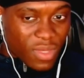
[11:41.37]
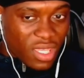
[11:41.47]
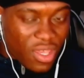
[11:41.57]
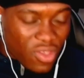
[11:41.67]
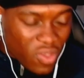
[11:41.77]

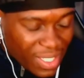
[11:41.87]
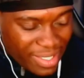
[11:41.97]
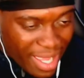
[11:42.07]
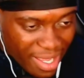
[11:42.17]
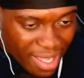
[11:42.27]
Yeah, who is
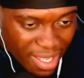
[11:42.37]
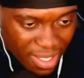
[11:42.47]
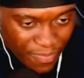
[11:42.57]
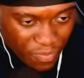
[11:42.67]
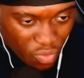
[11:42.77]
that guy?
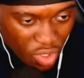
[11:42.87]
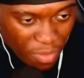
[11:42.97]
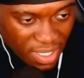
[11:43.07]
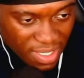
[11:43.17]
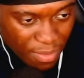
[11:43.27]

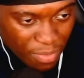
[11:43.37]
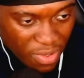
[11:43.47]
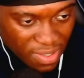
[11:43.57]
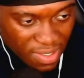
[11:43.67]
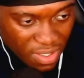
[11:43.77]
Probably some
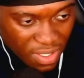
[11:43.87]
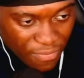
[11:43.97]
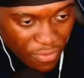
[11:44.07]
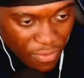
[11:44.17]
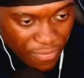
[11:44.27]
punks looking
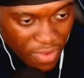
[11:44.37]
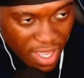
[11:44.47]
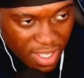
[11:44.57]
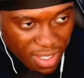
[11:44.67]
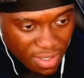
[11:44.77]
for a
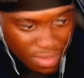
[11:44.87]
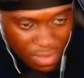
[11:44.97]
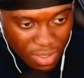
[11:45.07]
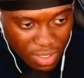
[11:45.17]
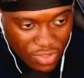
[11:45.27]
fight.
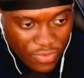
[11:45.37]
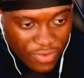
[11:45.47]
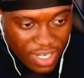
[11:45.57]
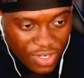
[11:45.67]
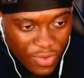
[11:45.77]
You
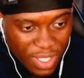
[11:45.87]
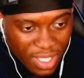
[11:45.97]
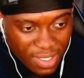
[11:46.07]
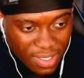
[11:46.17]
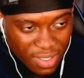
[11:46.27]
already know it
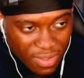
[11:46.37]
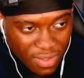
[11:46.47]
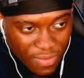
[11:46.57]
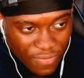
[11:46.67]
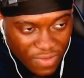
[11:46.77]
is.
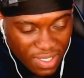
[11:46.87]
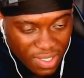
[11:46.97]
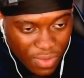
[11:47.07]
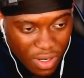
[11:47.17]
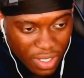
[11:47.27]
These
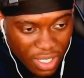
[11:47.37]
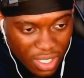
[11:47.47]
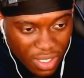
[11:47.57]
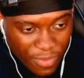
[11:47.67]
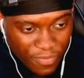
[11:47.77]
two are
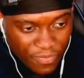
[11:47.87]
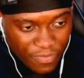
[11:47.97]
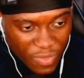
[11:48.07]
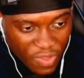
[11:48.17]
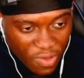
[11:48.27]
okay.
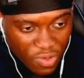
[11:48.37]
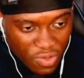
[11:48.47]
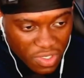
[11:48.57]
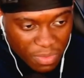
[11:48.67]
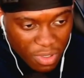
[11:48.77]
They're
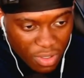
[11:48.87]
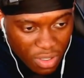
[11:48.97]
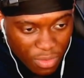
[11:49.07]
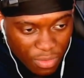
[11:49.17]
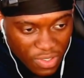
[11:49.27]
unconscious but
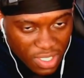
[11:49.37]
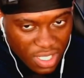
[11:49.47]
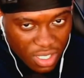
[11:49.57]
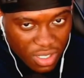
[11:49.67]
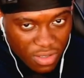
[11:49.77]
mostly
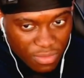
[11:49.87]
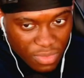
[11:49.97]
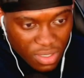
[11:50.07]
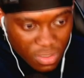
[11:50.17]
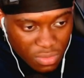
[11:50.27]

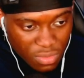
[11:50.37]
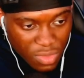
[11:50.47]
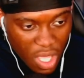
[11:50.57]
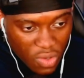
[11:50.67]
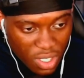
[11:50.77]
unharmed.
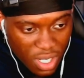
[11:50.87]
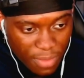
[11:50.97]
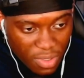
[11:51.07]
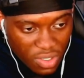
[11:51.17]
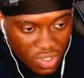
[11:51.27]
I call an
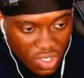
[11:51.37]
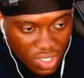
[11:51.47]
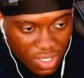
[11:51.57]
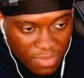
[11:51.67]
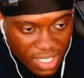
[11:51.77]
ambulance
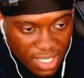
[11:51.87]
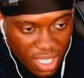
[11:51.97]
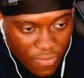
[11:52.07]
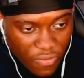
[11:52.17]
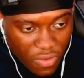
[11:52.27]
just to be
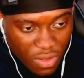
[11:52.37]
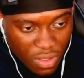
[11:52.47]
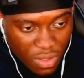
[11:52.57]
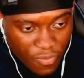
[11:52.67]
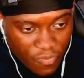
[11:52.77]
safe.
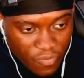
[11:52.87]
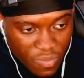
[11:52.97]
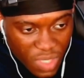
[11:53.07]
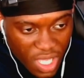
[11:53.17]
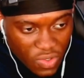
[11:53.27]

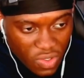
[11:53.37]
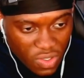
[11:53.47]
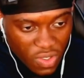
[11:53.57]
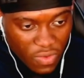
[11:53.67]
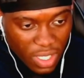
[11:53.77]
That's so you
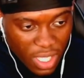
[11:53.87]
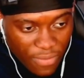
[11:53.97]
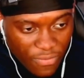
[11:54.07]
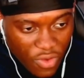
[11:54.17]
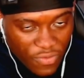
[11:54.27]
don't get
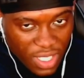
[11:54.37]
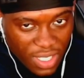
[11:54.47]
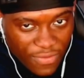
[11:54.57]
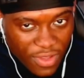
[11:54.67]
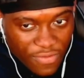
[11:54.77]
involved any
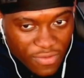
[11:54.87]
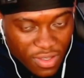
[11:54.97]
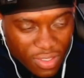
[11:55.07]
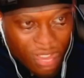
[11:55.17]
further.